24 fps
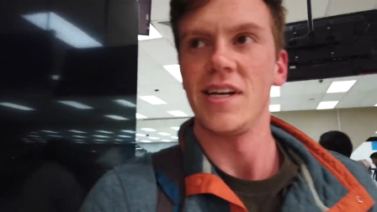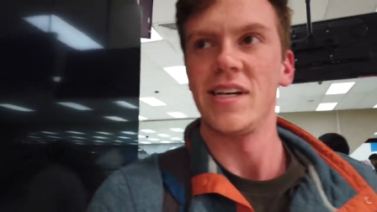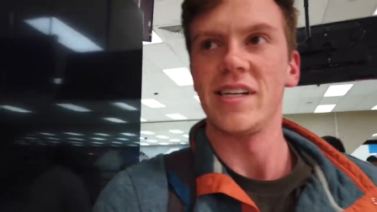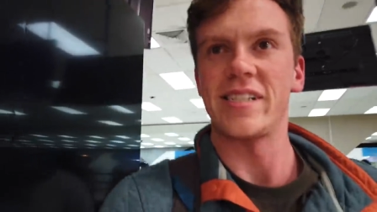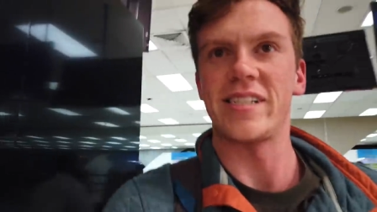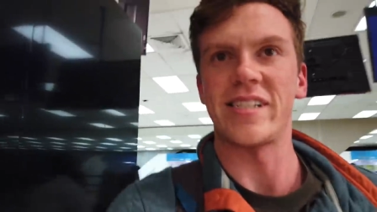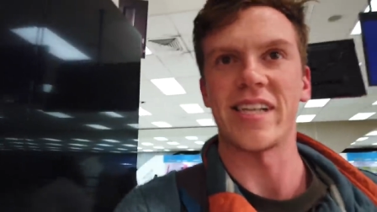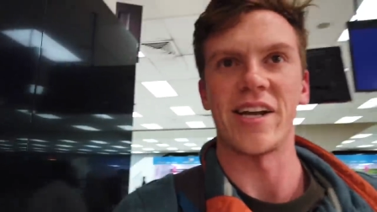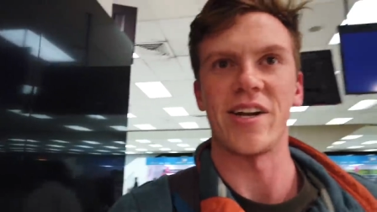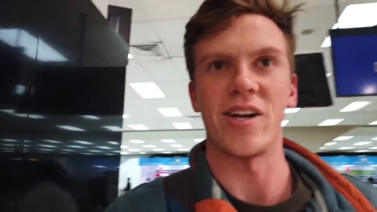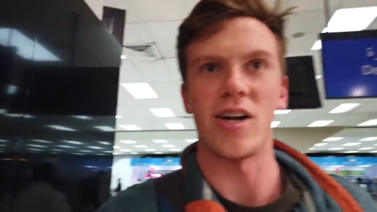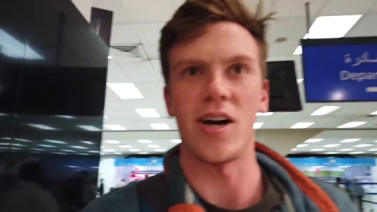
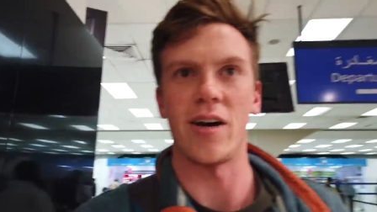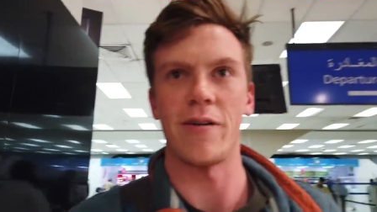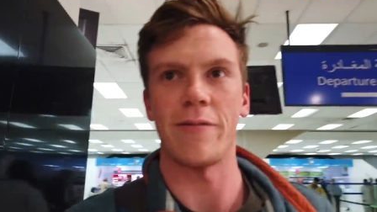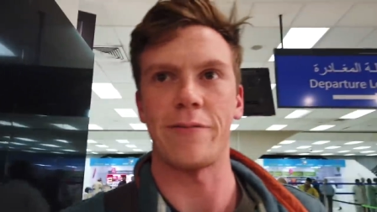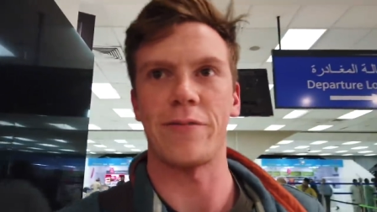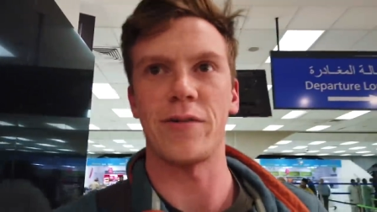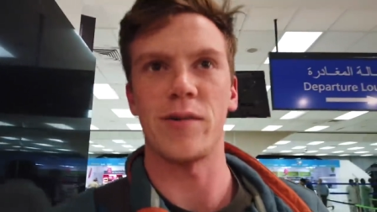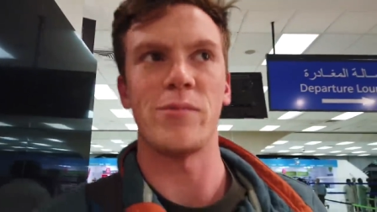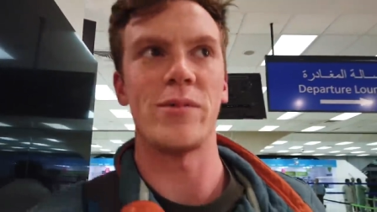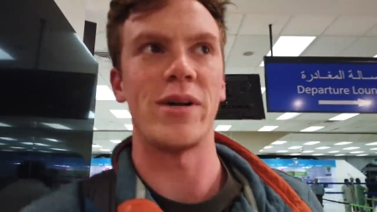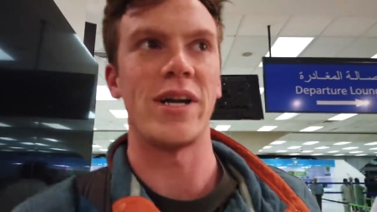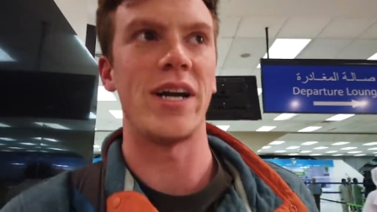send off
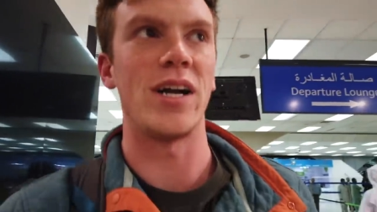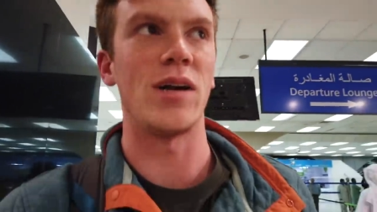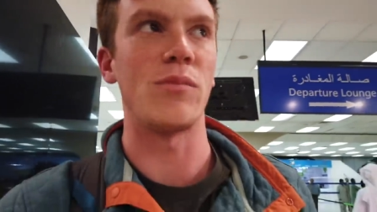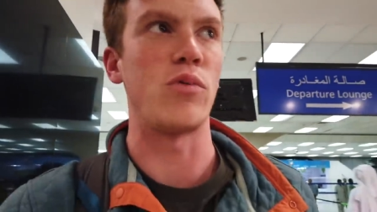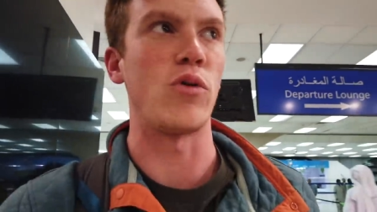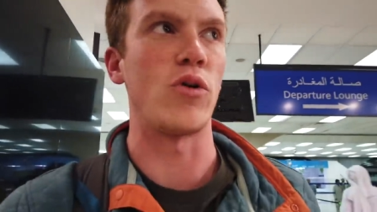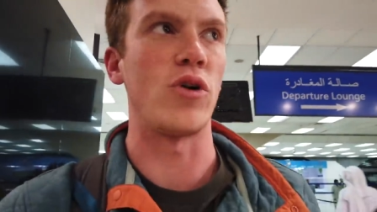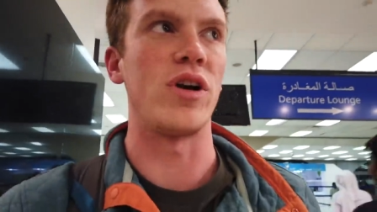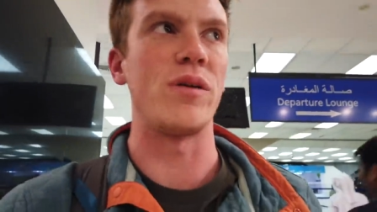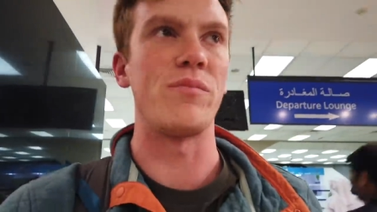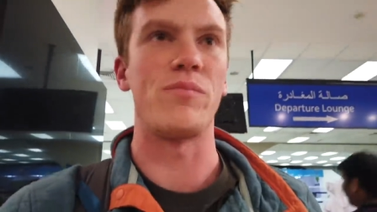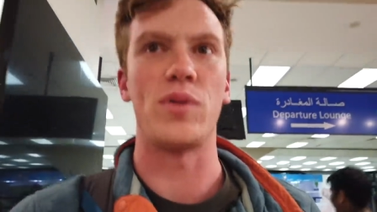from an
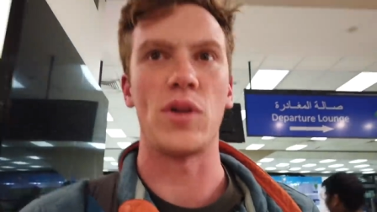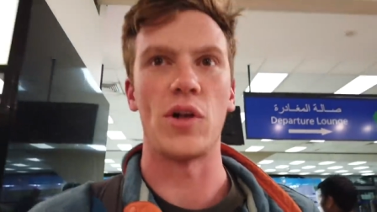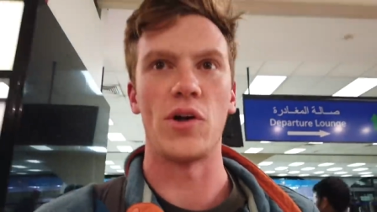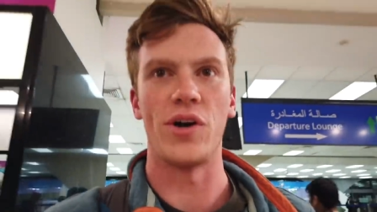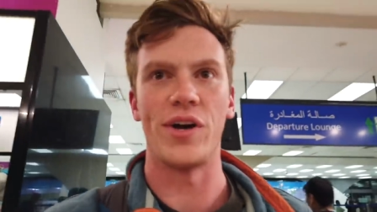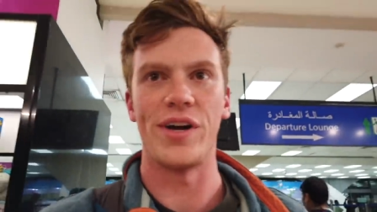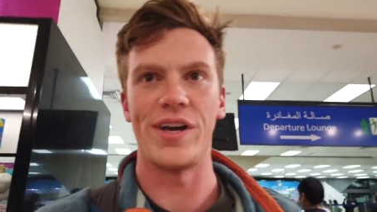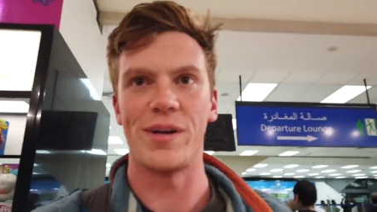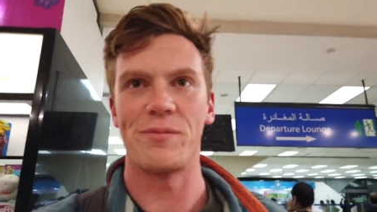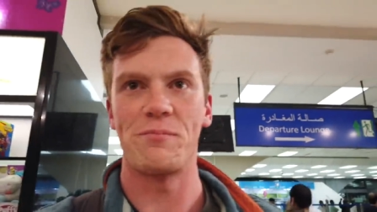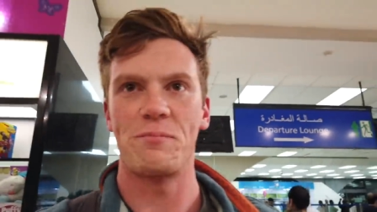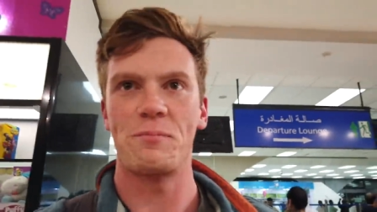airport employee